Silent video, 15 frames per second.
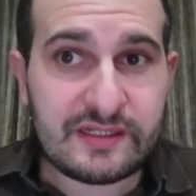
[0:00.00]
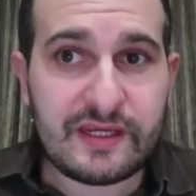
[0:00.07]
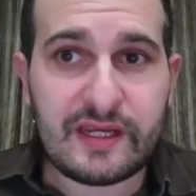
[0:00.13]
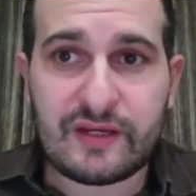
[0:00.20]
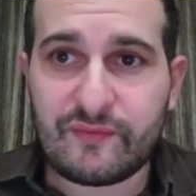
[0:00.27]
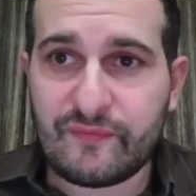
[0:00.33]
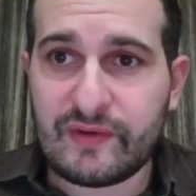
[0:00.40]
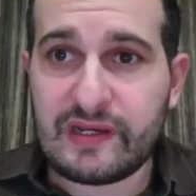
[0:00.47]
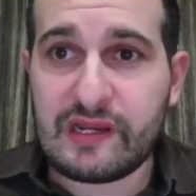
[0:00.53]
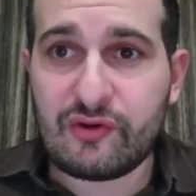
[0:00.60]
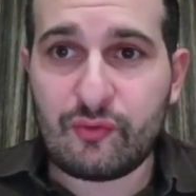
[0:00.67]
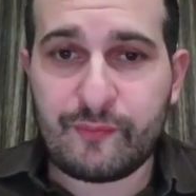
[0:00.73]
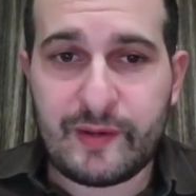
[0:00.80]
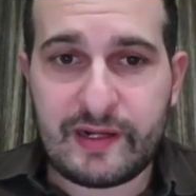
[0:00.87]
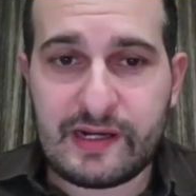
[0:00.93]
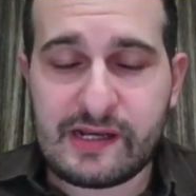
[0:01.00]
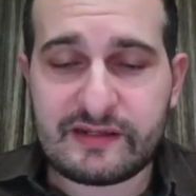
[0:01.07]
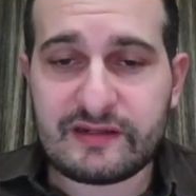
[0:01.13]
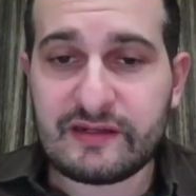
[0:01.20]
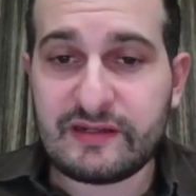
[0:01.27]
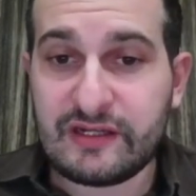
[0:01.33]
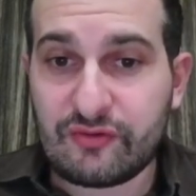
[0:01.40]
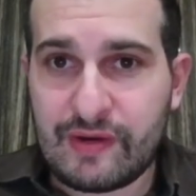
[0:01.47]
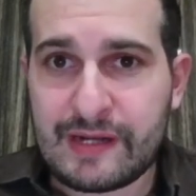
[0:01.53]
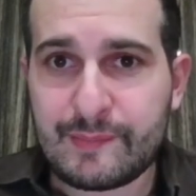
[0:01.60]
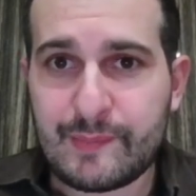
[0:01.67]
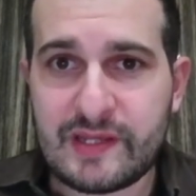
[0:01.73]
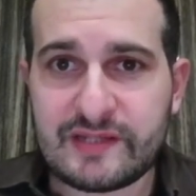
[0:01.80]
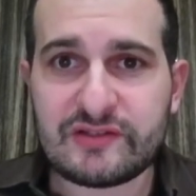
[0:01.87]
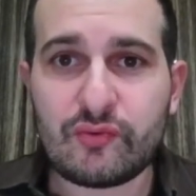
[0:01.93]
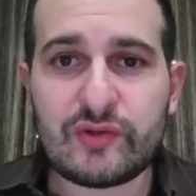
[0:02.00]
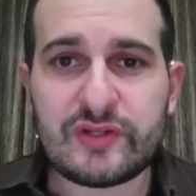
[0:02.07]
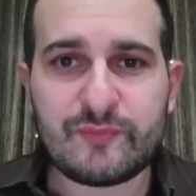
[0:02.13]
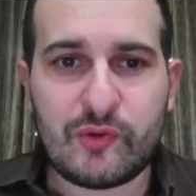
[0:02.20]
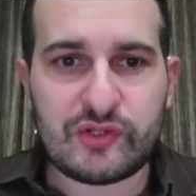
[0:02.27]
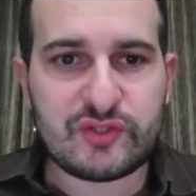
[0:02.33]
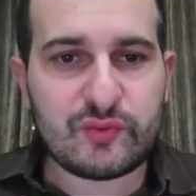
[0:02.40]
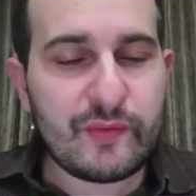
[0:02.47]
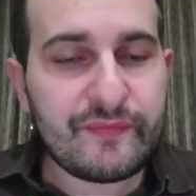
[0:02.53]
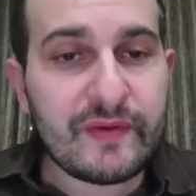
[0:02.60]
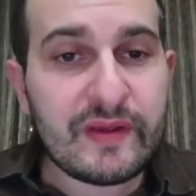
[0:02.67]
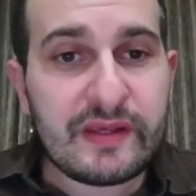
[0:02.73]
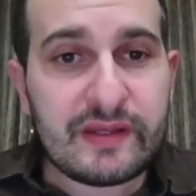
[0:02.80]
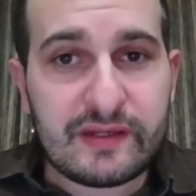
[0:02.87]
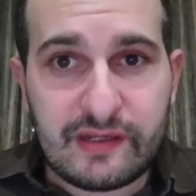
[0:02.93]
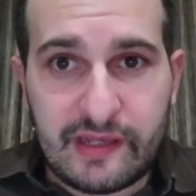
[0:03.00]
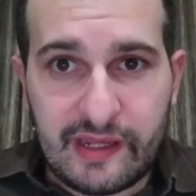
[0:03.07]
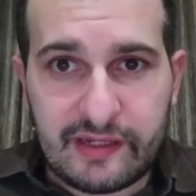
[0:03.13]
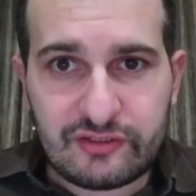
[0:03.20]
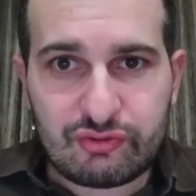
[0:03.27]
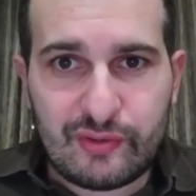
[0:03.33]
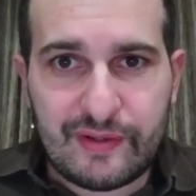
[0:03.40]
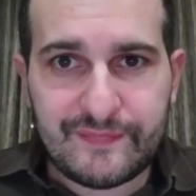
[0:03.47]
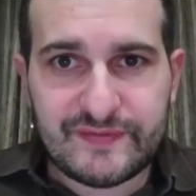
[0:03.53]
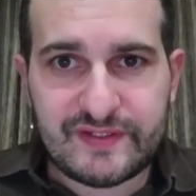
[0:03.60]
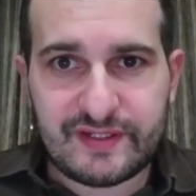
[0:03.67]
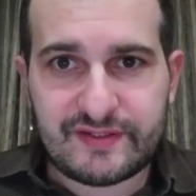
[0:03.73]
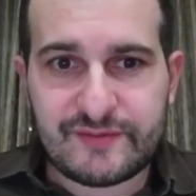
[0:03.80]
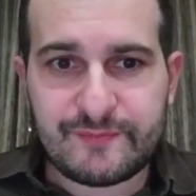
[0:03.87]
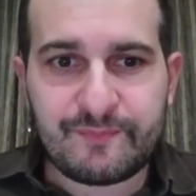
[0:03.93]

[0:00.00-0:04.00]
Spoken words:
and Fernando Peralta, the Grandmaster, responds with knight to f6.